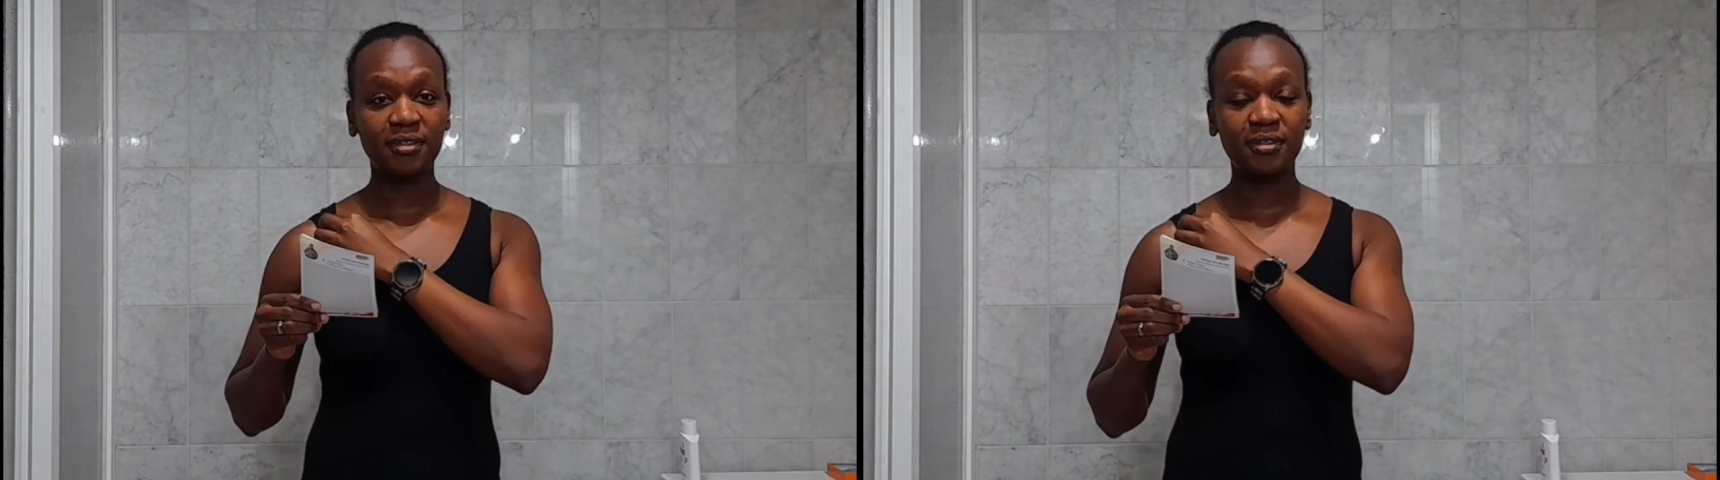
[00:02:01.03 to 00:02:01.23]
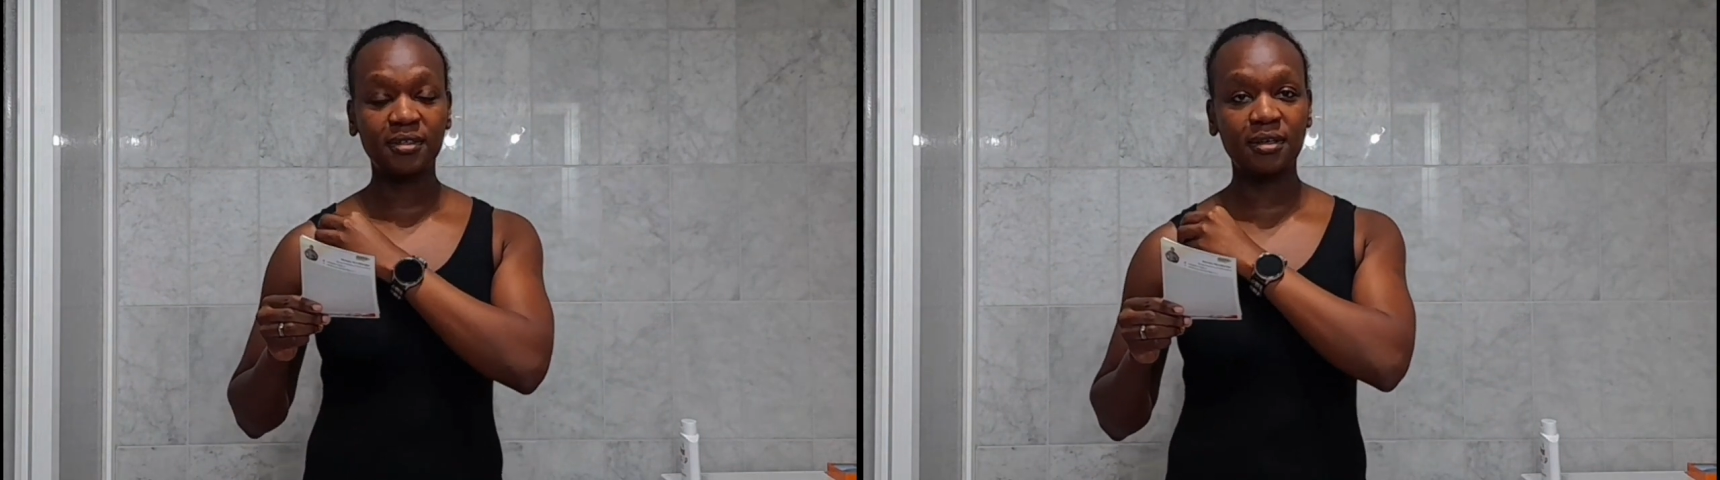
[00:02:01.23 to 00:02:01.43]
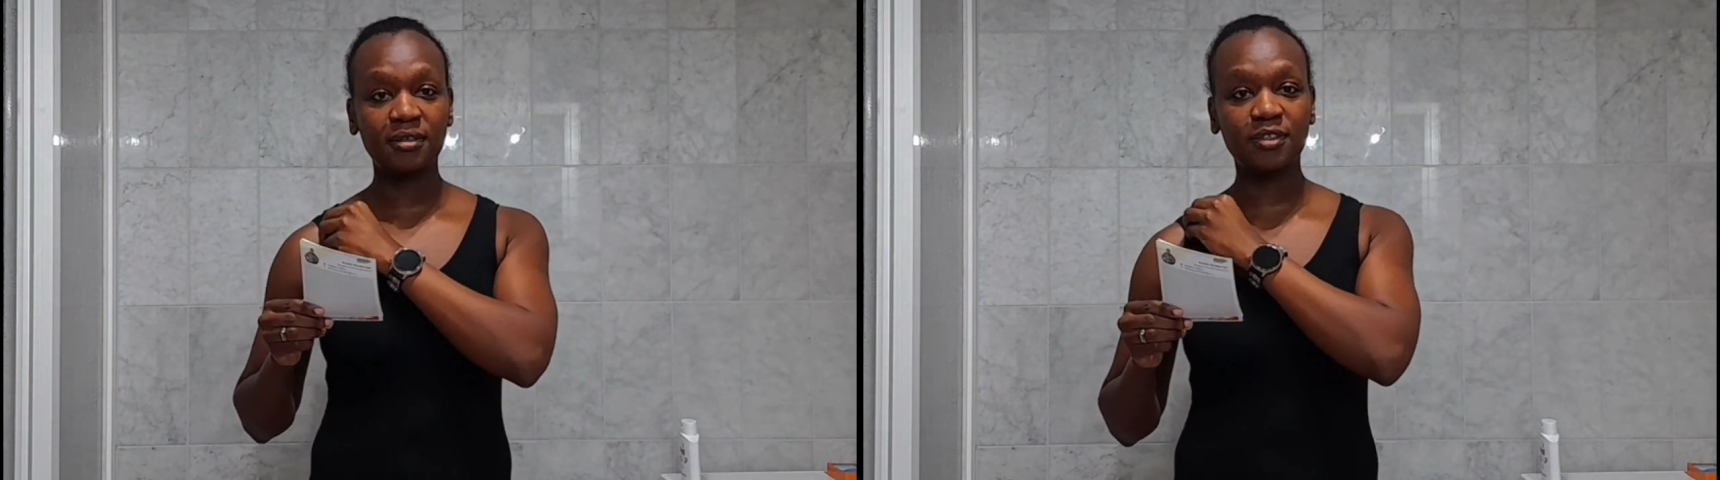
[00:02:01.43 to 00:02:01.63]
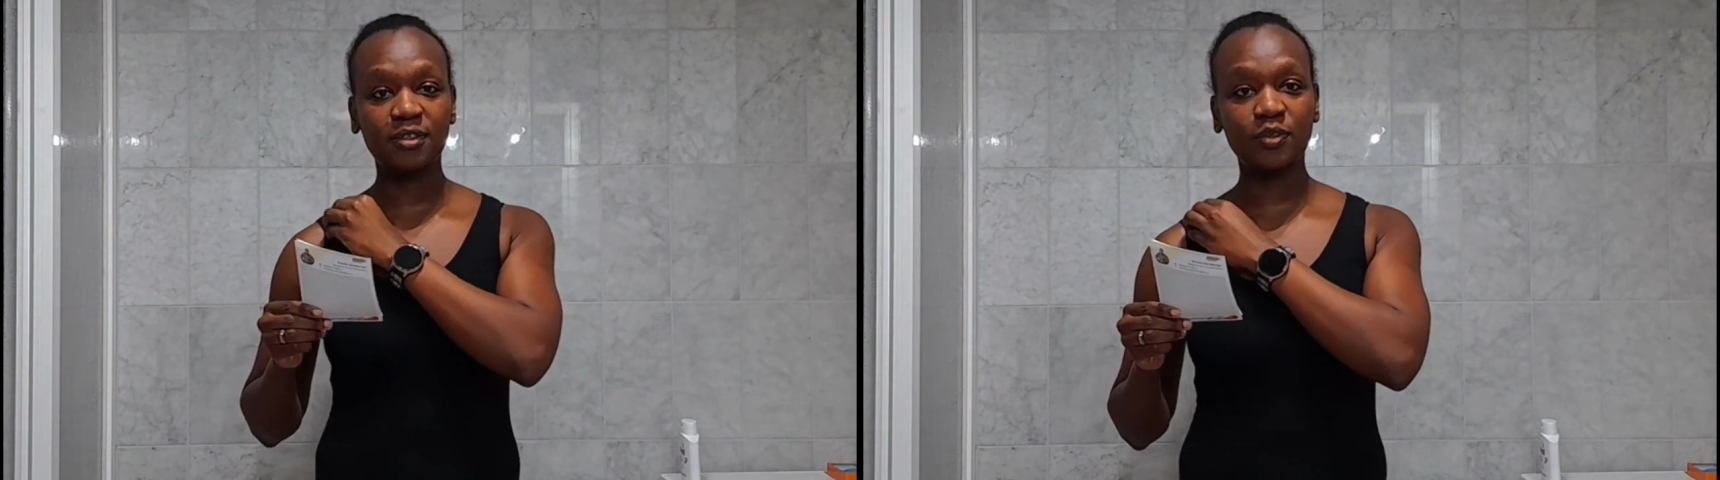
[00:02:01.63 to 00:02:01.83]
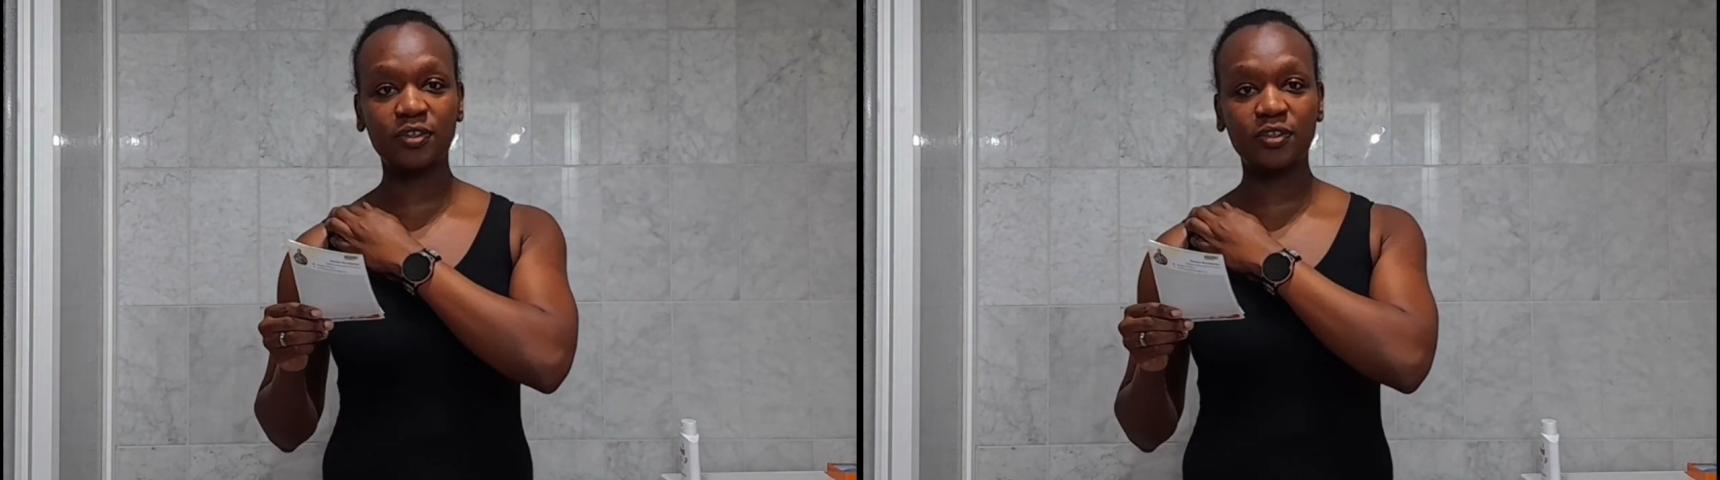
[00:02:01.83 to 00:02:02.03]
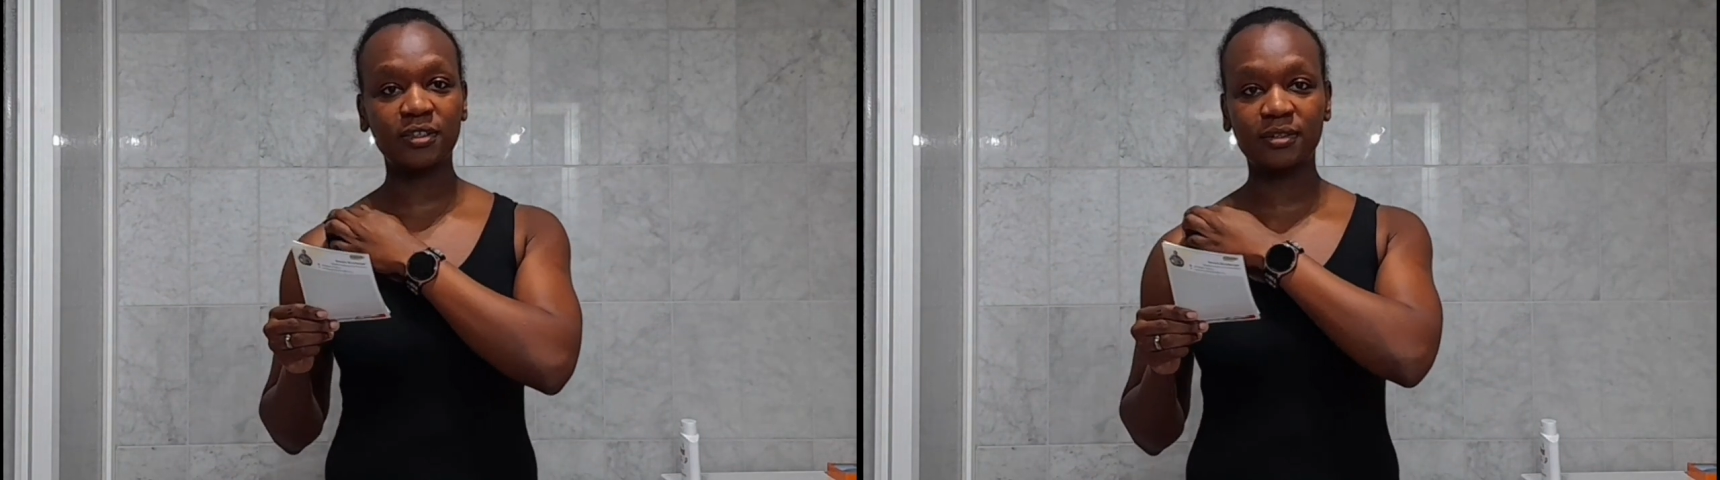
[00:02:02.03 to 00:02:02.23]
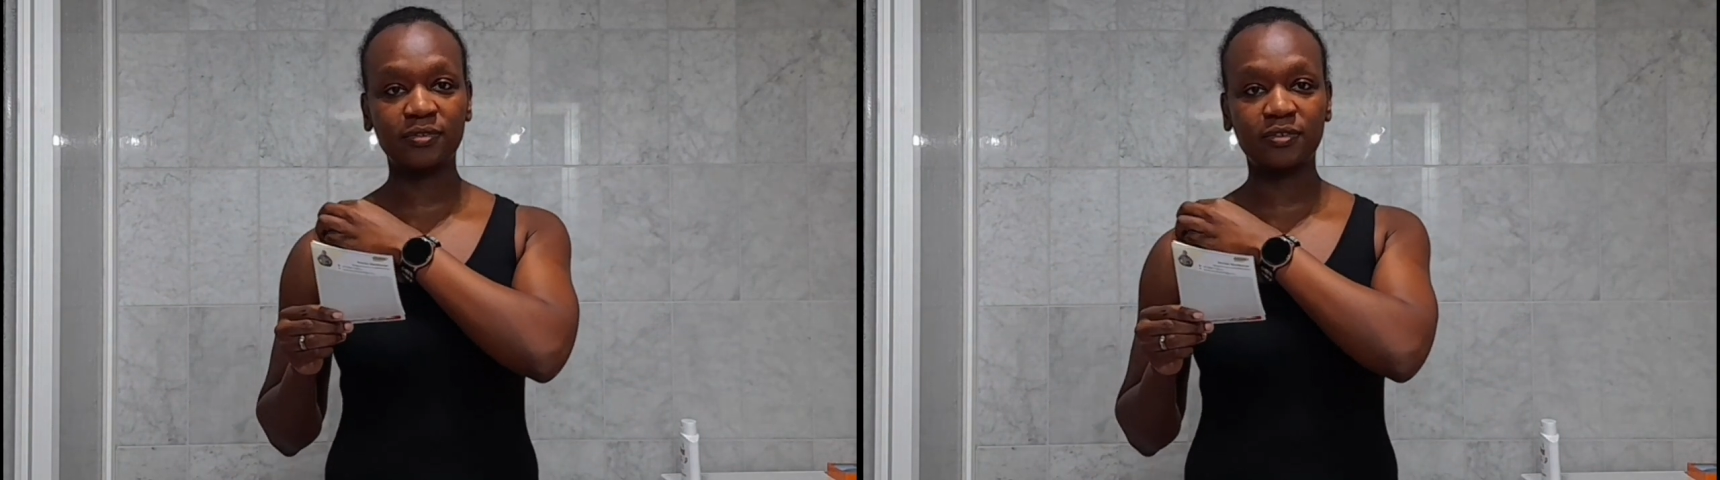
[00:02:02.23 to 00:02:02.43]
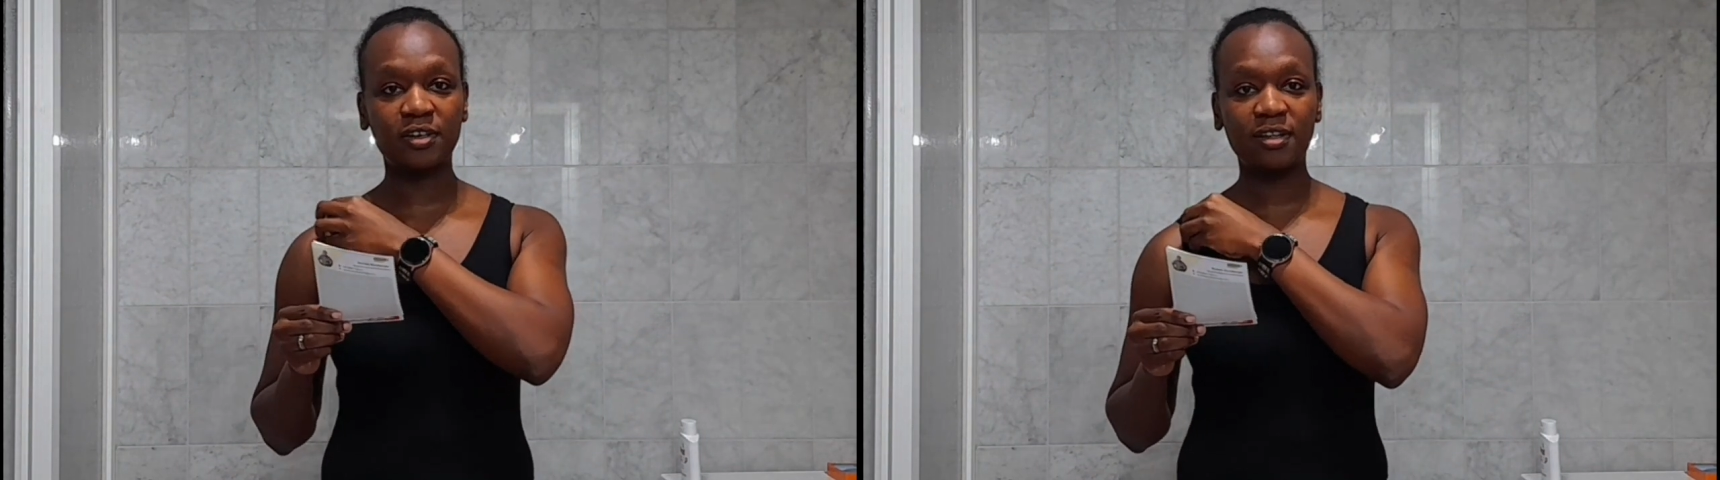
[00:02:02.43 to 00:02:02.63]
another story
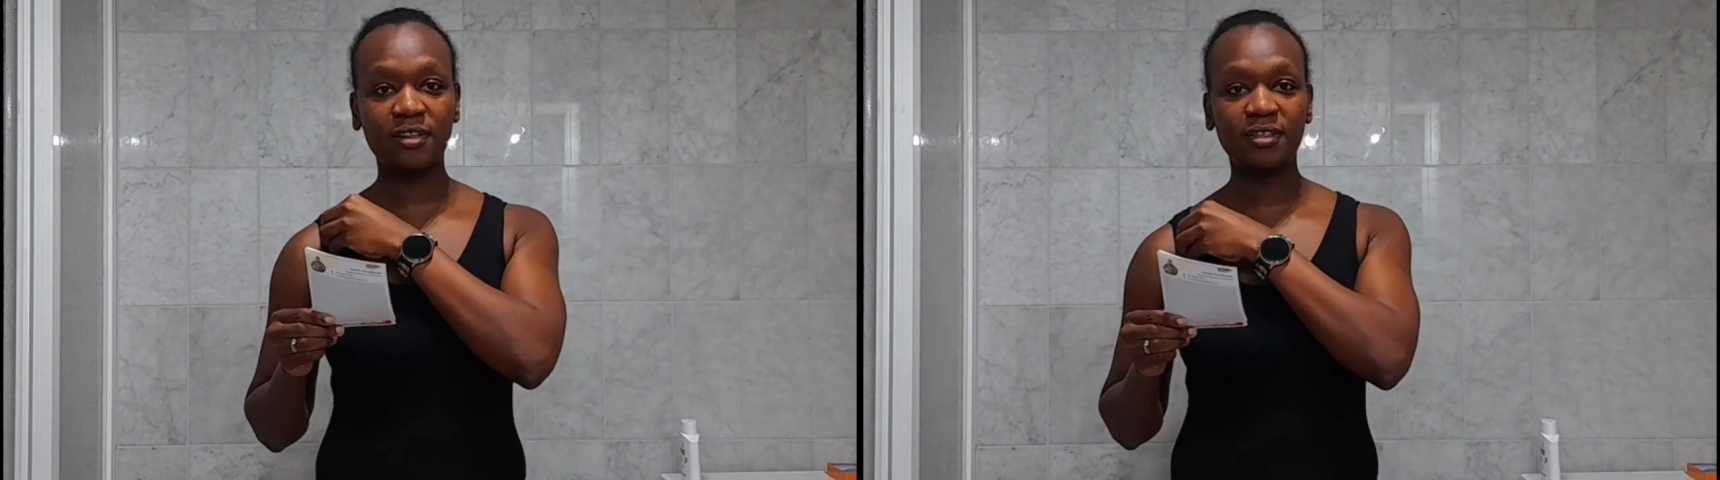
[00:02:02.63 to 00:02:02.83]
for another